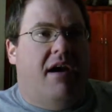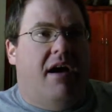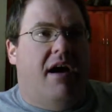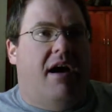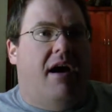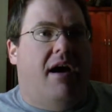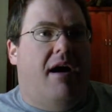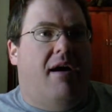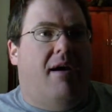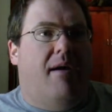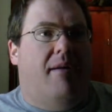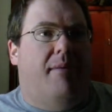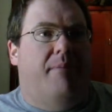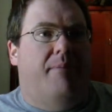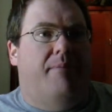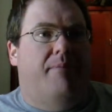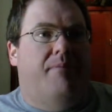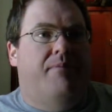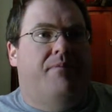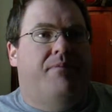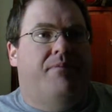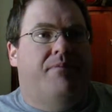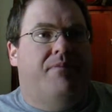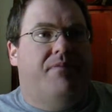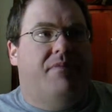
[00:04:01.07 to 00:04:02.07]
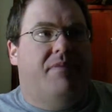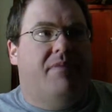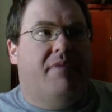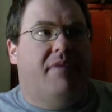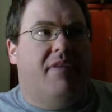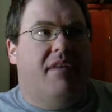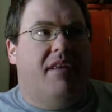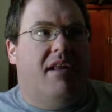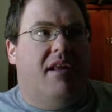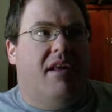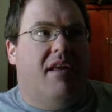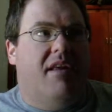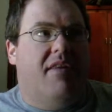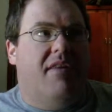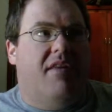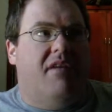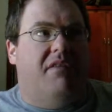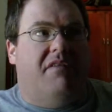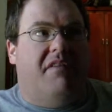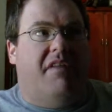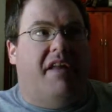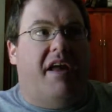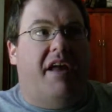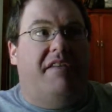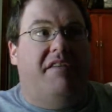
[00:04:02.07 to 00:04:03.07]

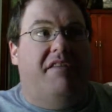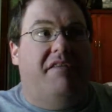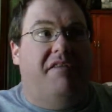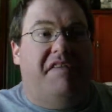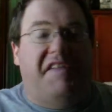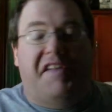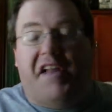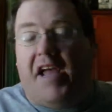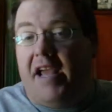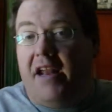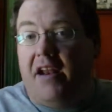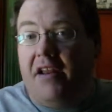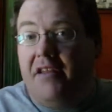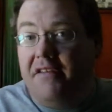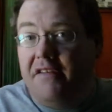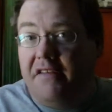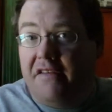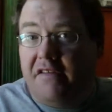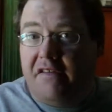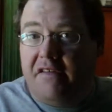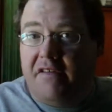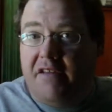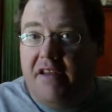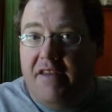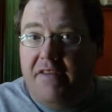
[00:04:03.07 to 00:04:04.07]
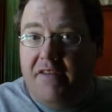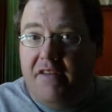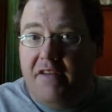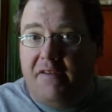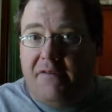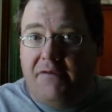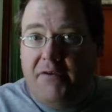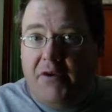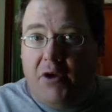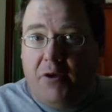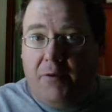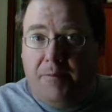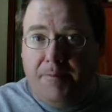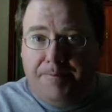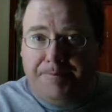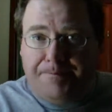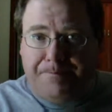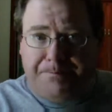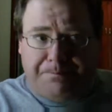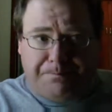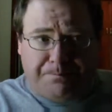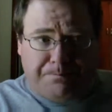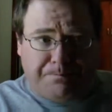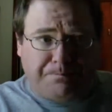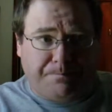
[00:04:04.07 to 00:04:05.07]
There's lots of silence in this film.
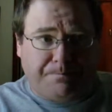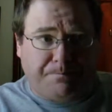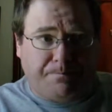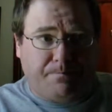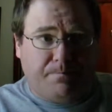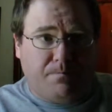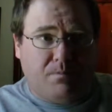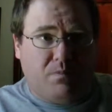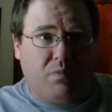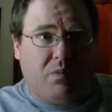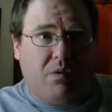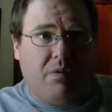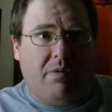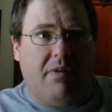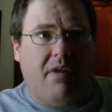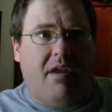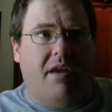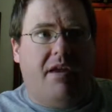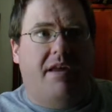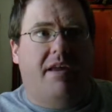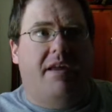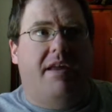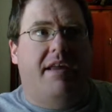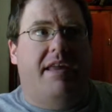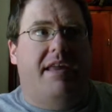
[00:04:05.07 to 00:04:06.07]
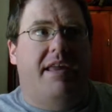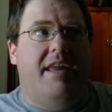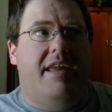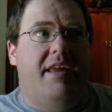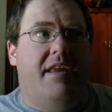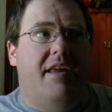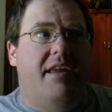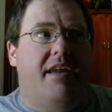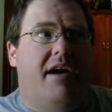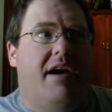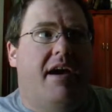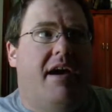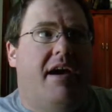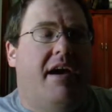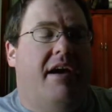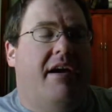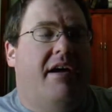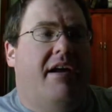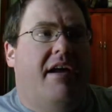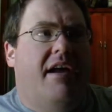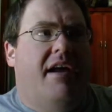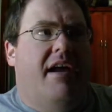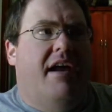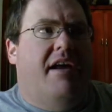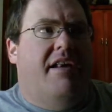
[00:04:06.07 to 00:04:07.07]

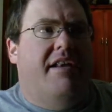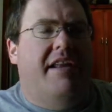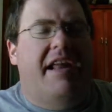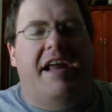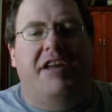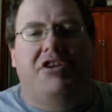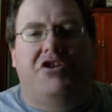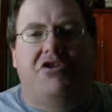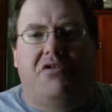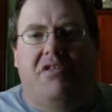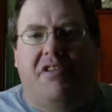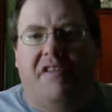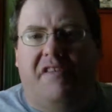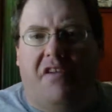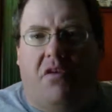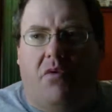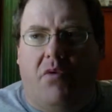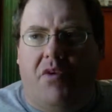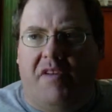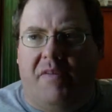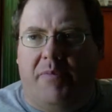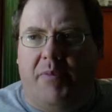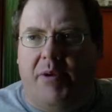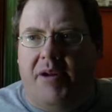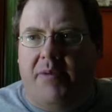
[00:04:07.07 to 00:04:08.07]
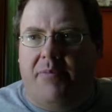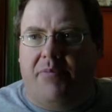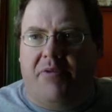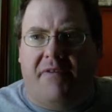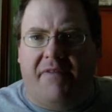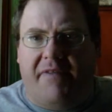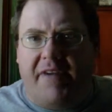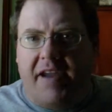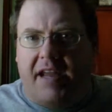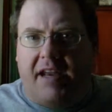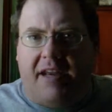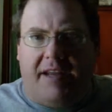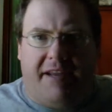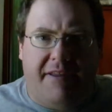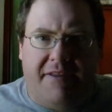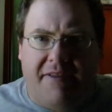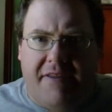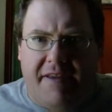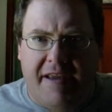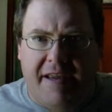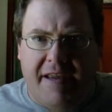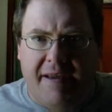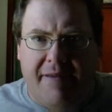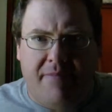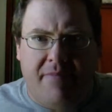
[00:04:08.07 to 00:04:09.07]
Nature has always been a prevailing
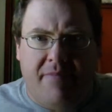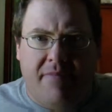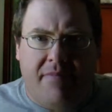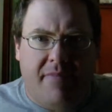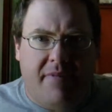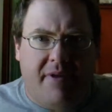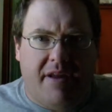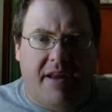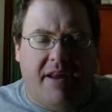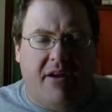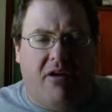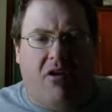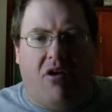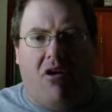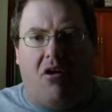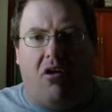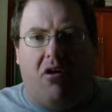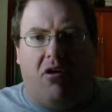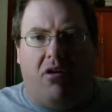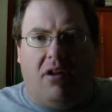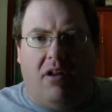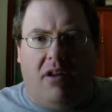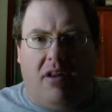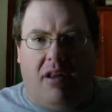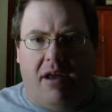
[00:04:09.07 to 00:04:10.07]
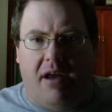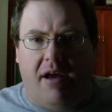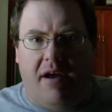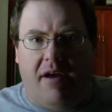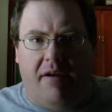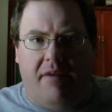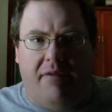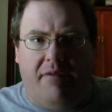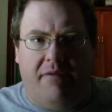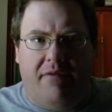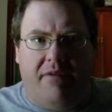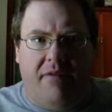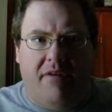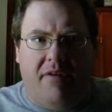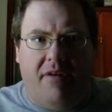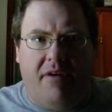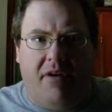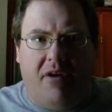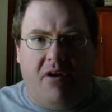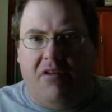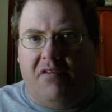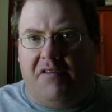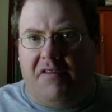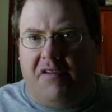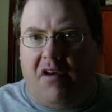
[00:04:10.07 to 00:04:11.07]
theme in all of
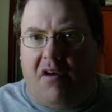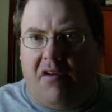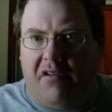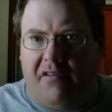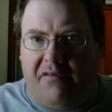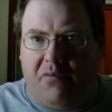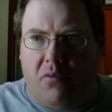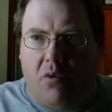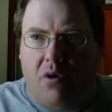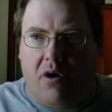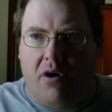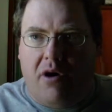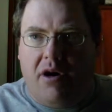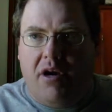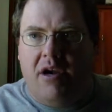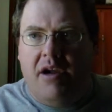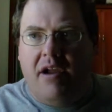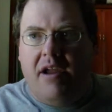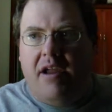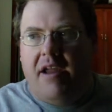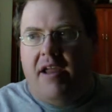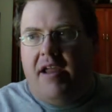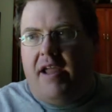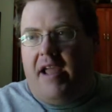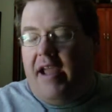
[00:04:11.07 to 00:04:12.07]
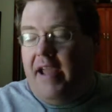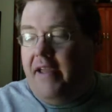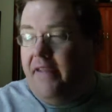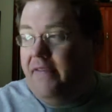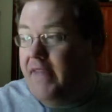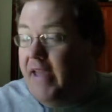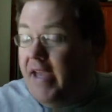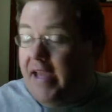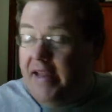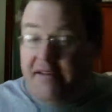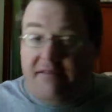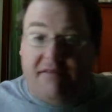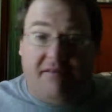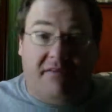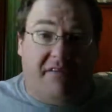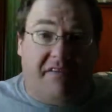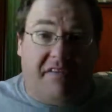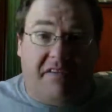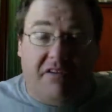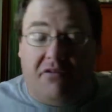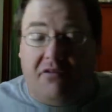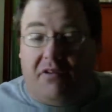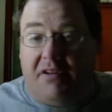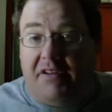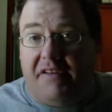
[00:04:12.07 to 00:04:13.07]
Herzog's work, and that
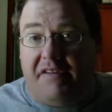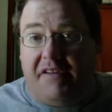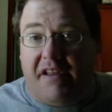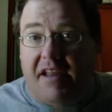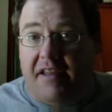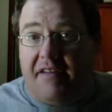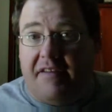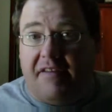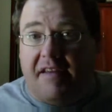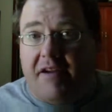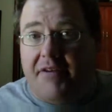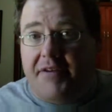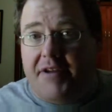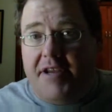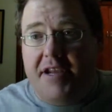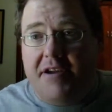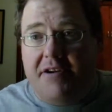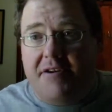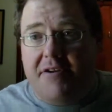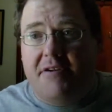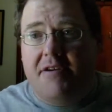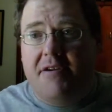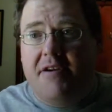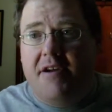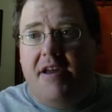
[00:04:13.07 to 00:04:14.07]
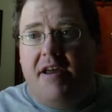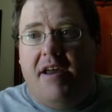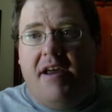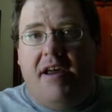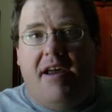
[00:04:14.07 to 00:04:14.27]
certainly stands out here.